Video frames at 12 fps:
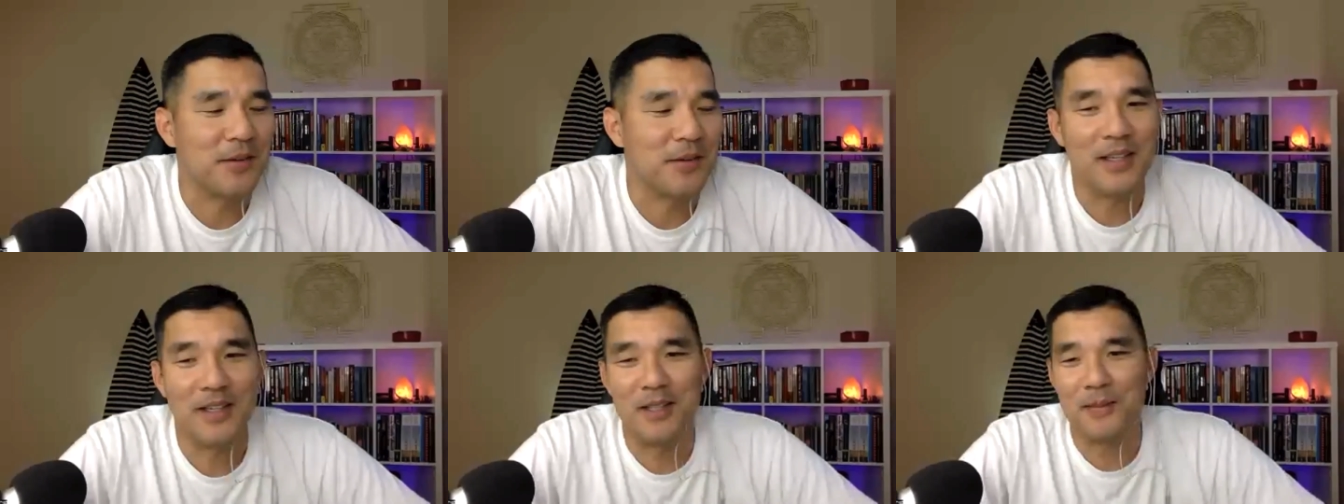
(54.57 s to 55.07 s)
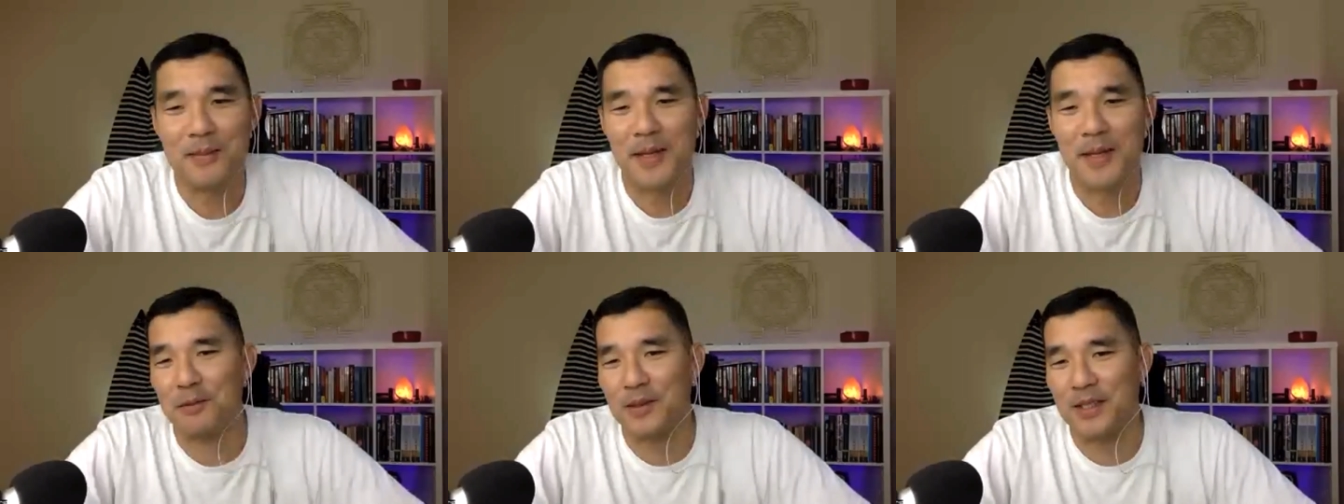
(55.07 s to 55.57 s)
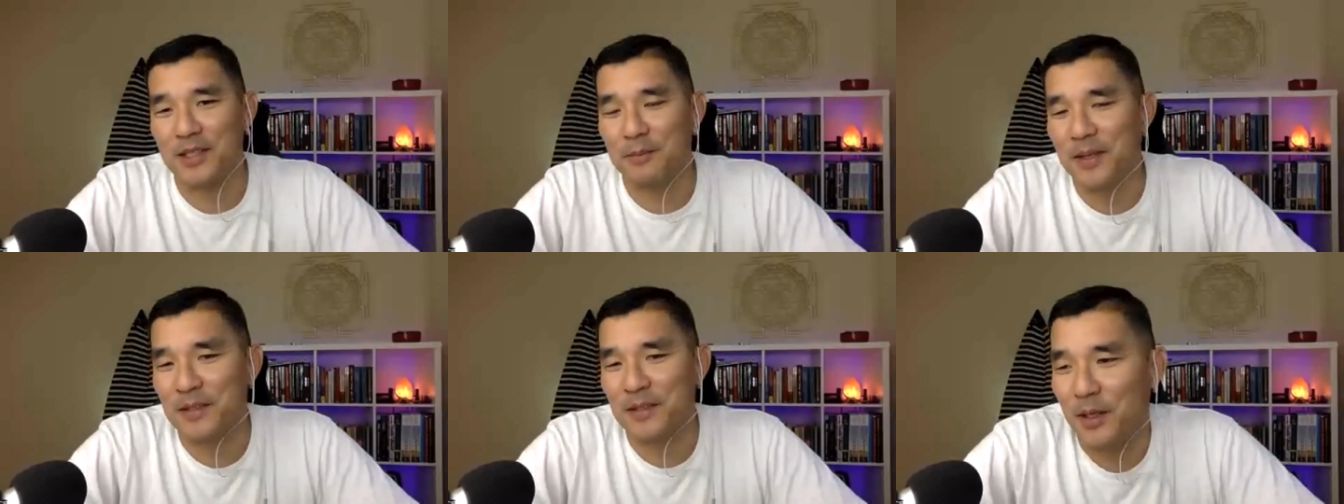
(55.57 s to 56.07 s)
right? Um, I think it really
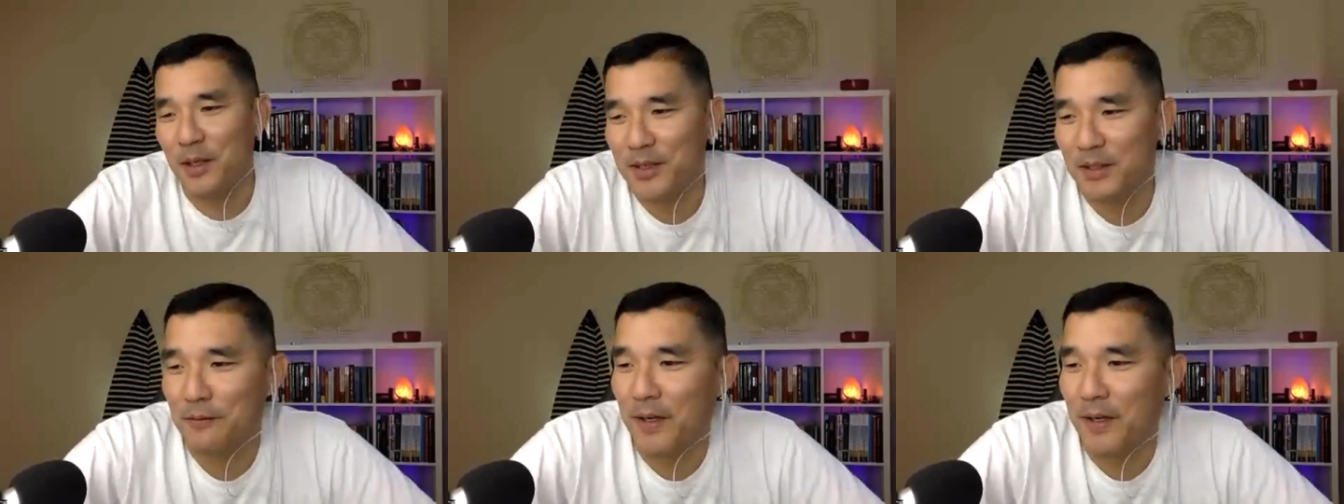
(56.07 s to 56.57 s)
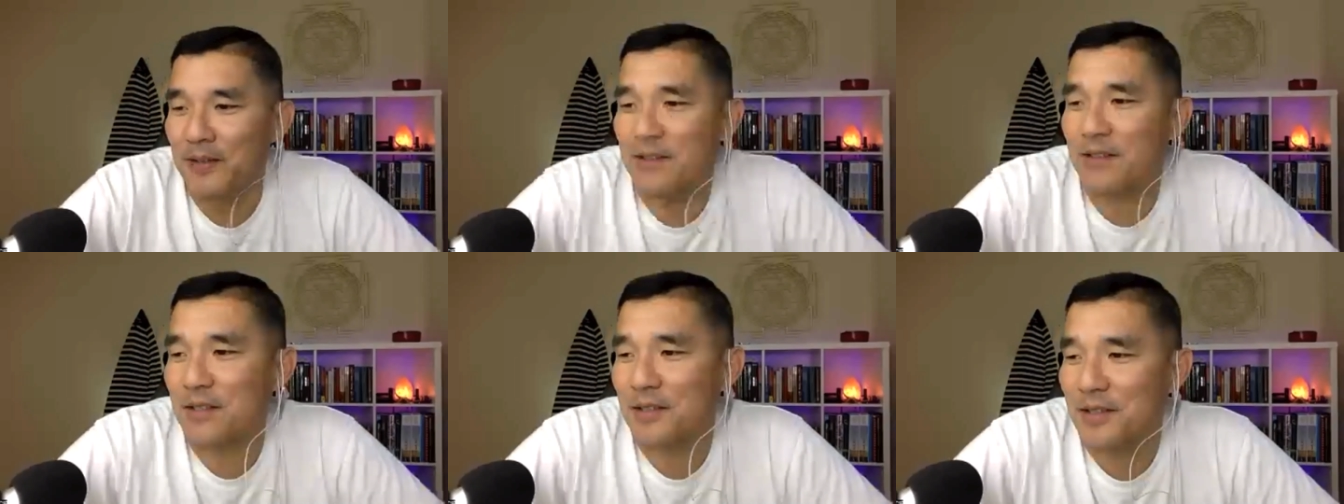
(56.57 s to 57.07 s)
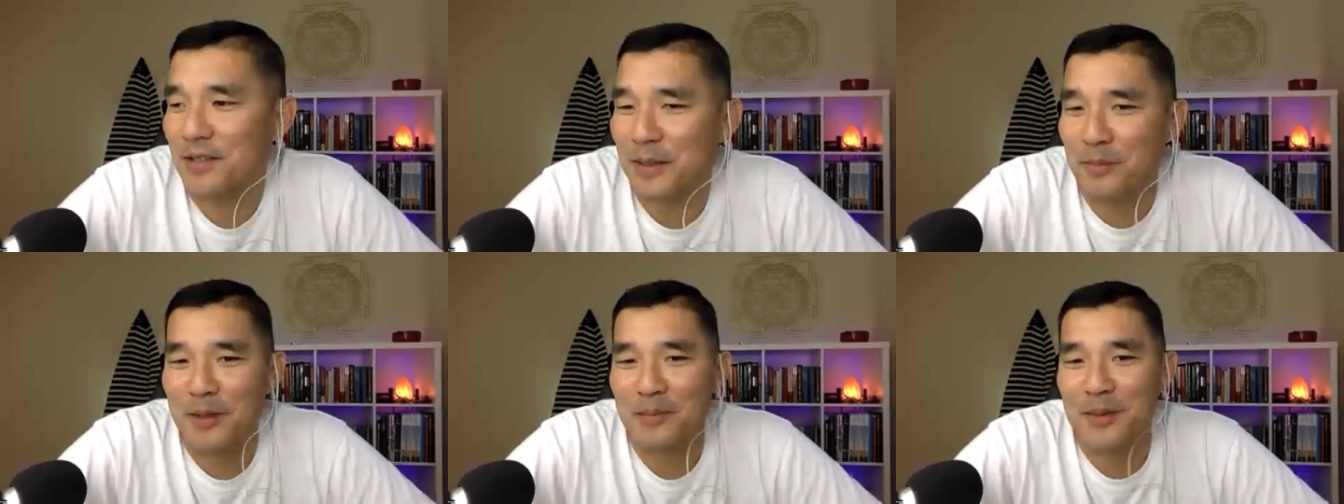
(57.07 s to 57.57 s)
depends on how he defines sniper.